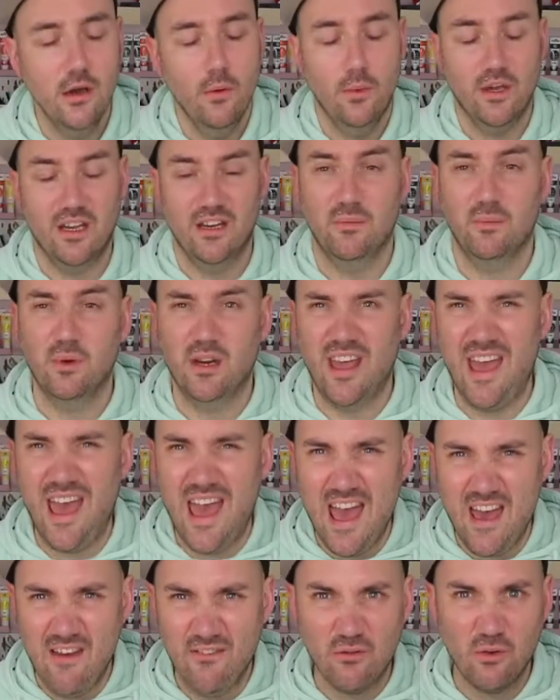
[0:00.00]
We're going to bring
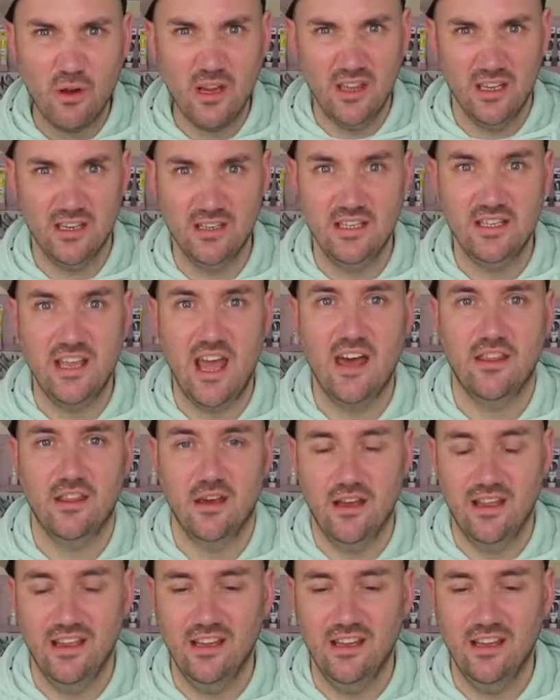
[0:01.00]
everything together